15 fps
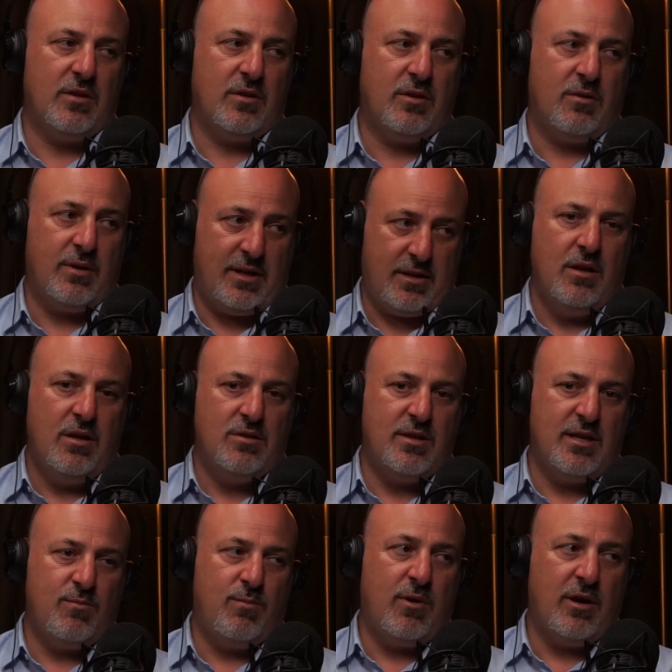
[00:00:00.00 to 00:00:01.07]
Correct. So
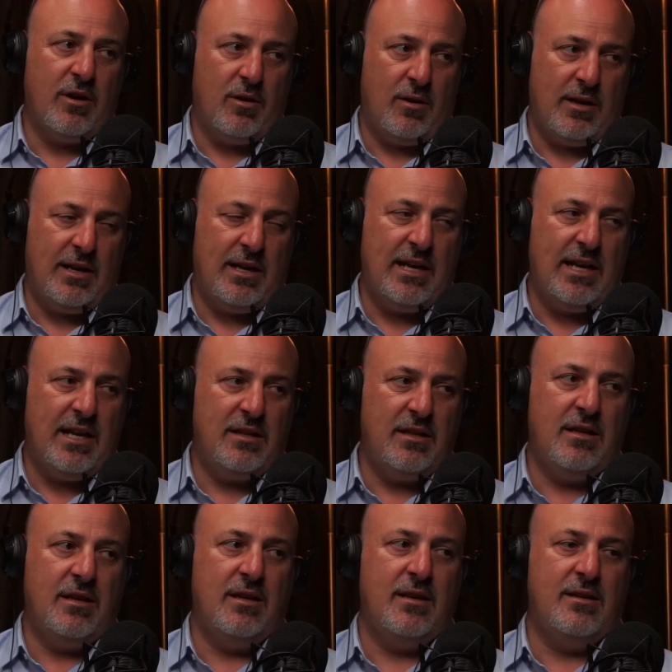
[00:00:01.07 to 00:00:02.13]
that's buying land
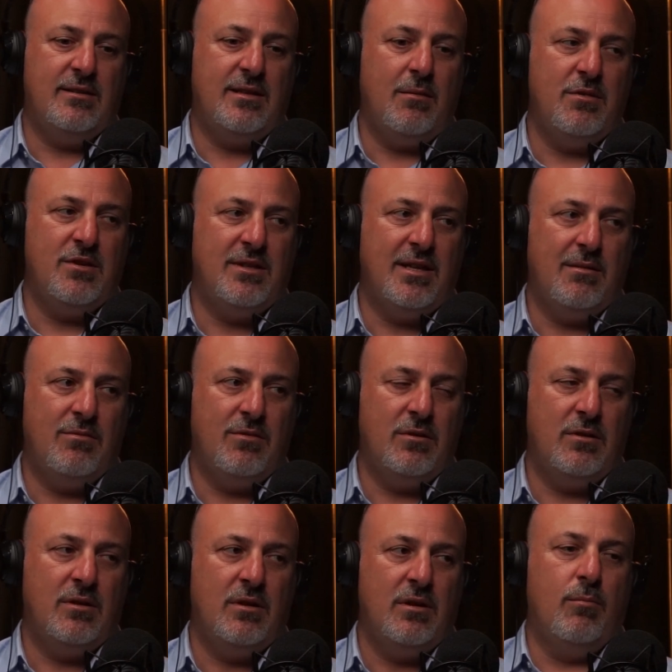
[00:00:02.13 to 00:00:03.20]
in an established
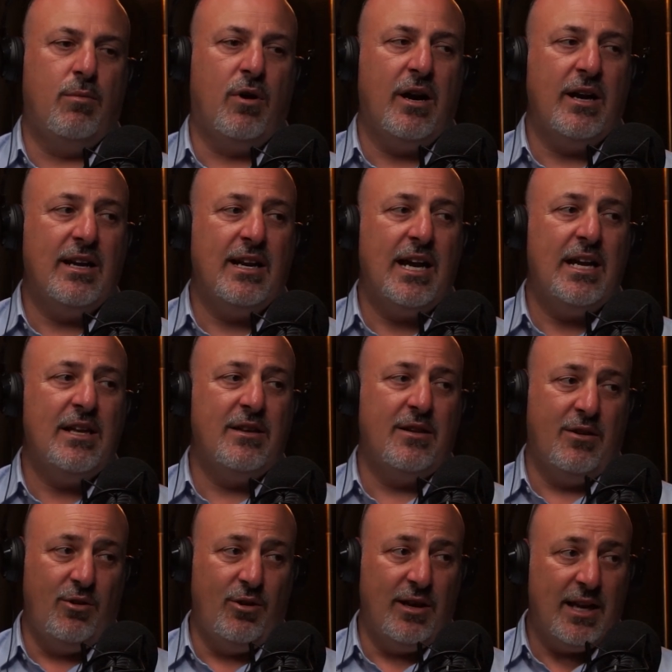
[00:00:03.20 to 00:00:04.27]
neighbourhood. Buying land in
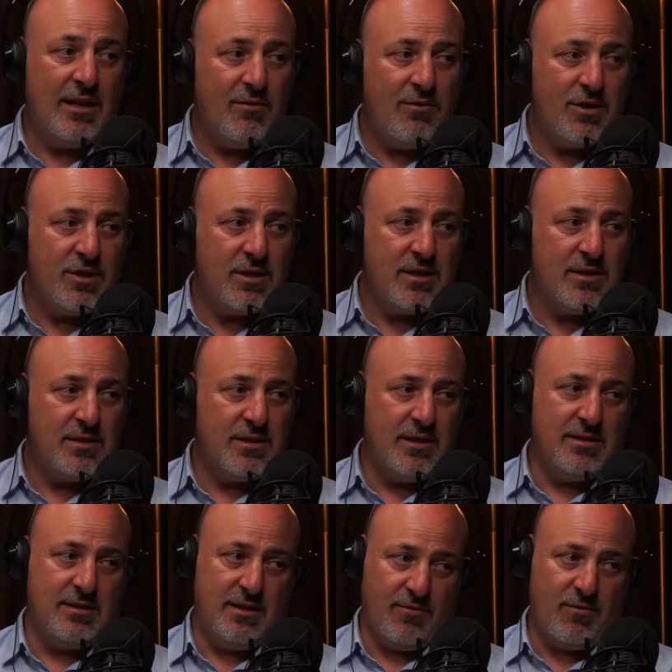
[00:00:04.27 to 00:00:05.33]
a new land division
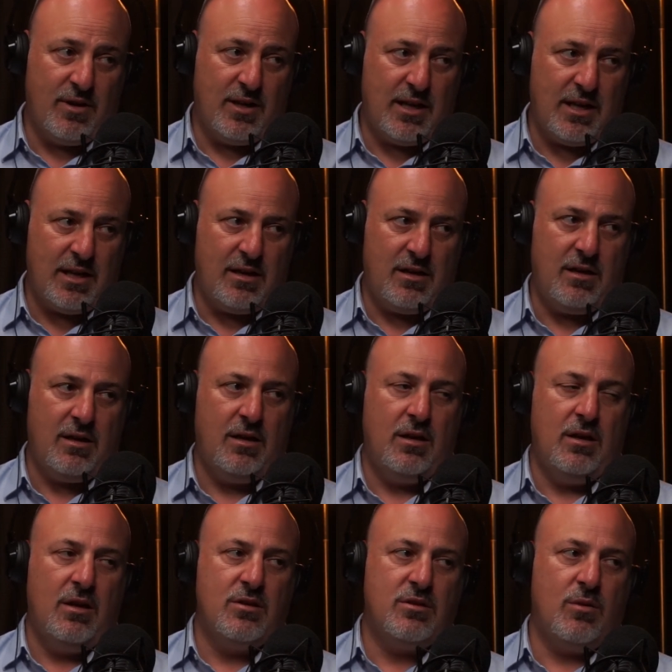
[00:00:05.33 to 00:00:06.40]
is different again.
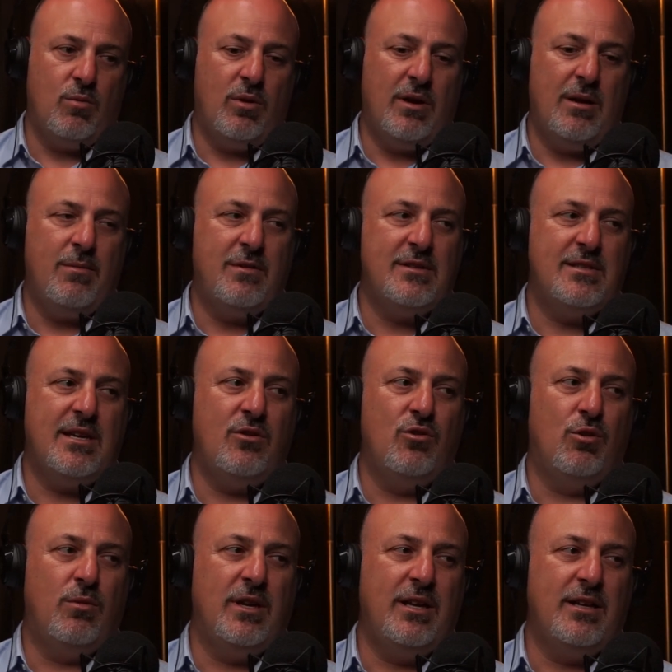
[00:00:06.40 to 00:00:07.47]
So what happens there
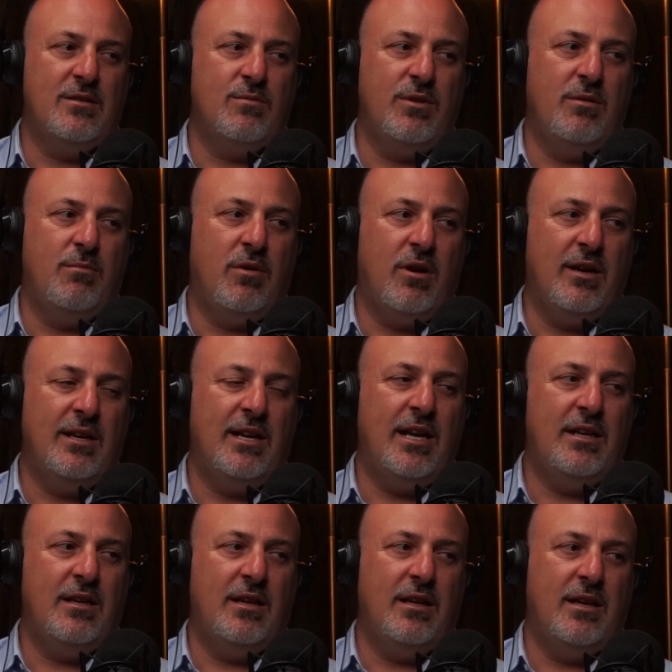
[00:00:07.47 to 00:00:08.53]
normally is when you're buying
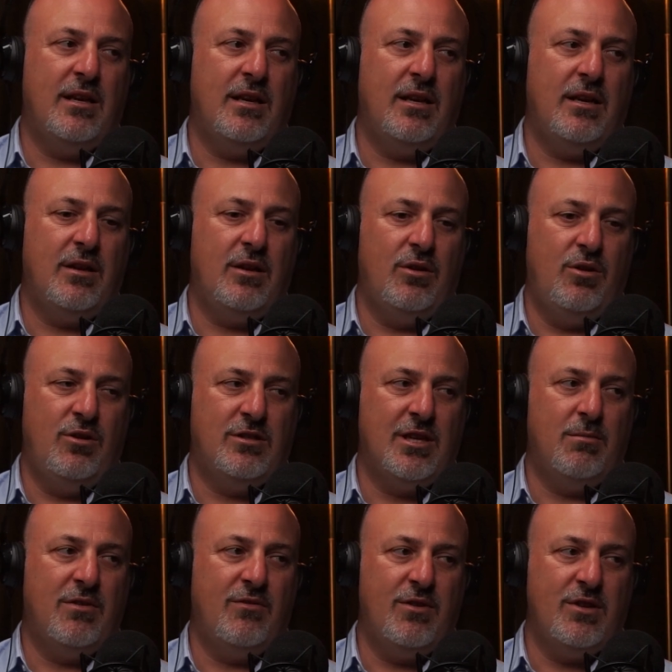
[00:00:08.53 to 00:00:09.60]
land in a new
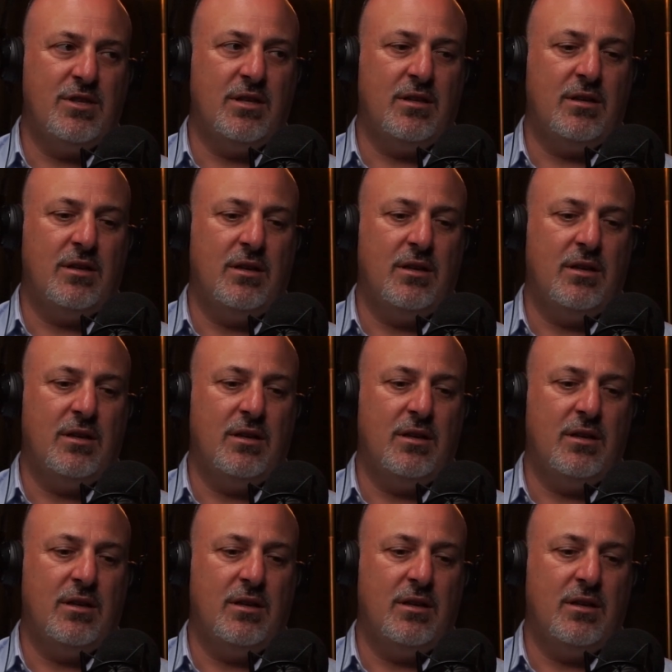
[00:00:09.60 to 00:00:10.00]
subdivision,